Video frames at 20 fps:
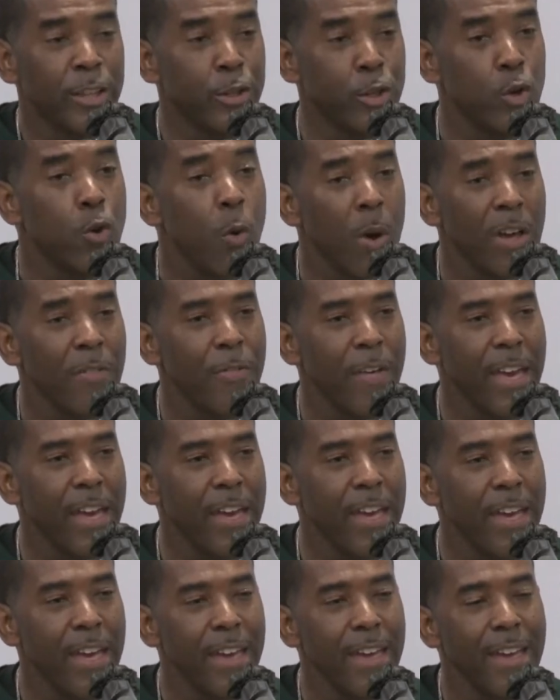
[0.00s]
you are
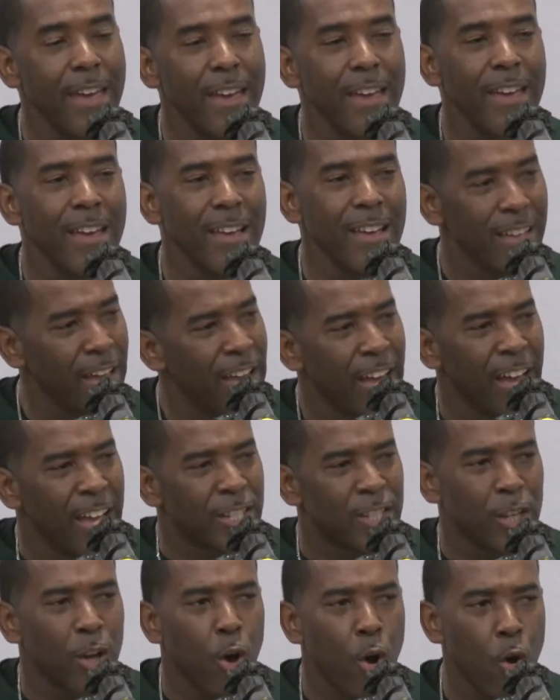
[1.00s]
there
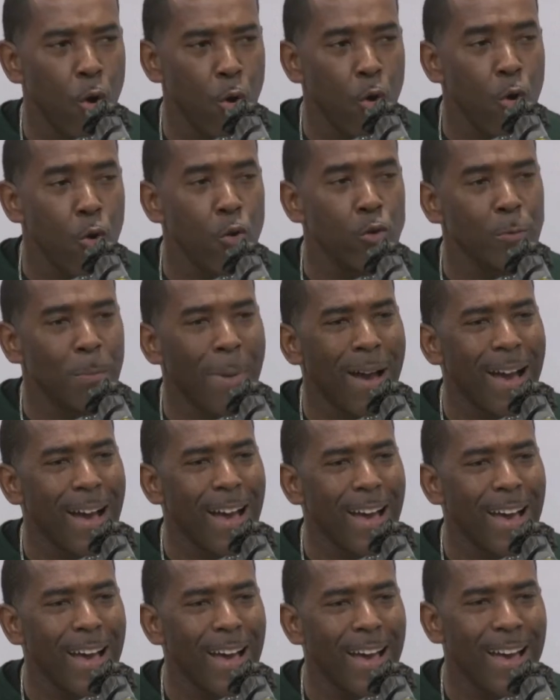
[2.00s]
to hold
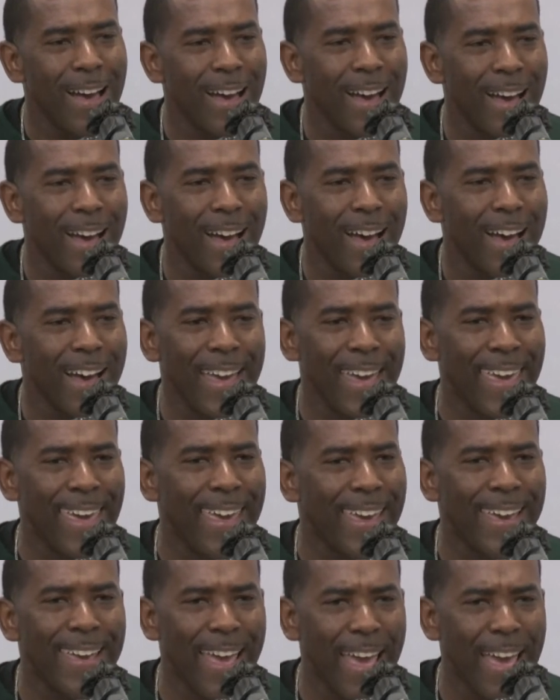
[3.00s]
my
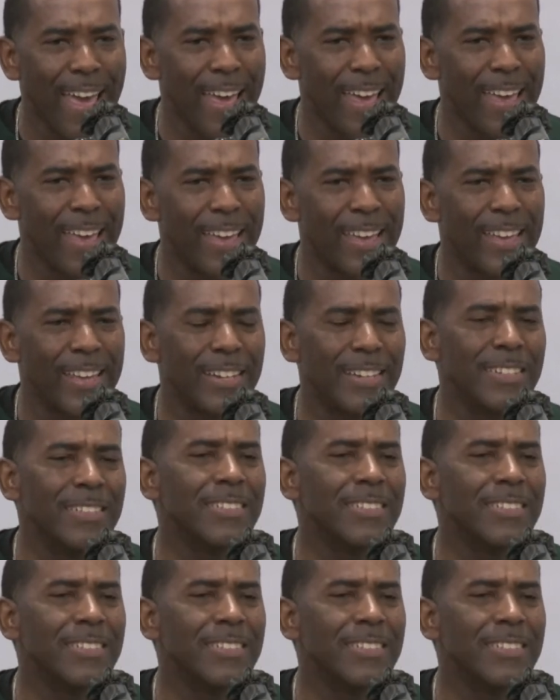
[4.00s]
hand.